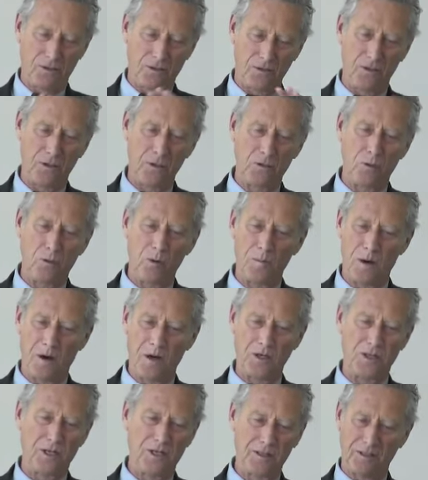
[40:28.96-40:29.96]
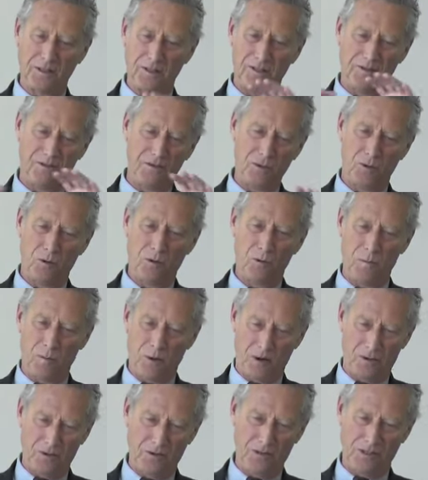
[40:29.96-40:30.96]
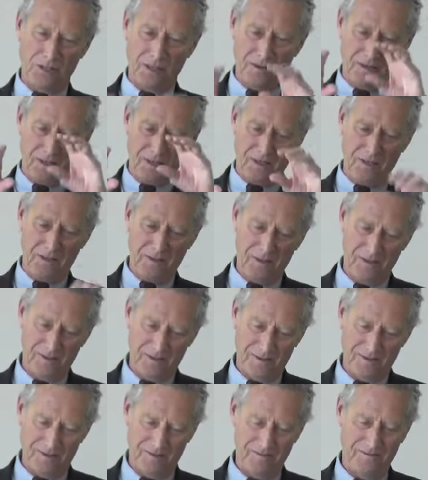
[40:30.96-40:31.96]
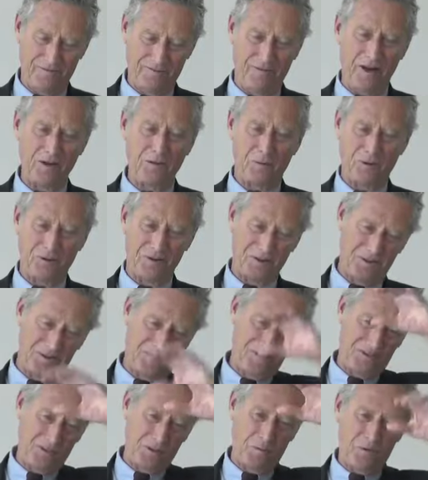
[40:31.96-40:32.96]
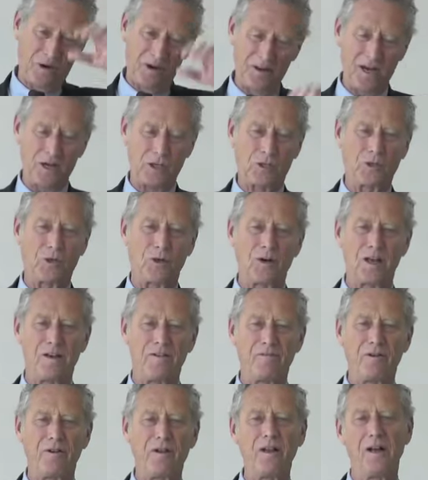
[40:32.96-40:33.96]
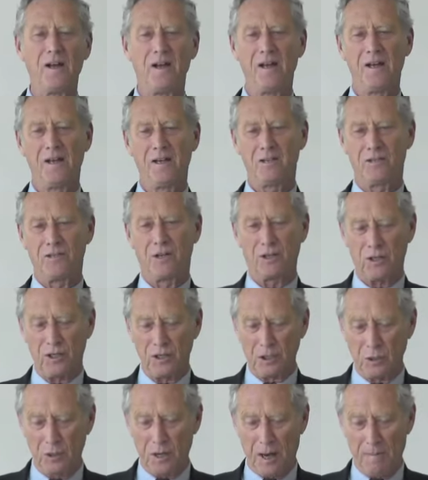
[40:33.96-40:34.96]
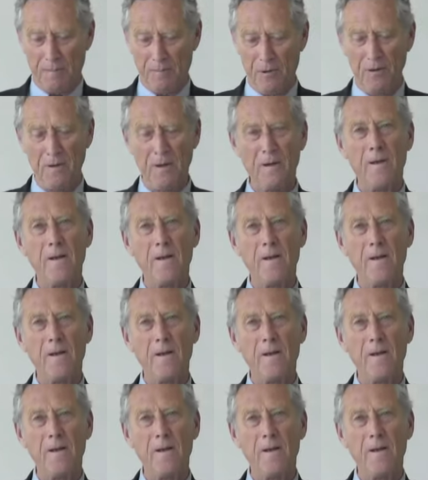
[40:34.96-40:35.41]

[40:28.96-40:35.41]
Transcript: euro budget and euro bonds at the federal supranational level. It's not going to happen.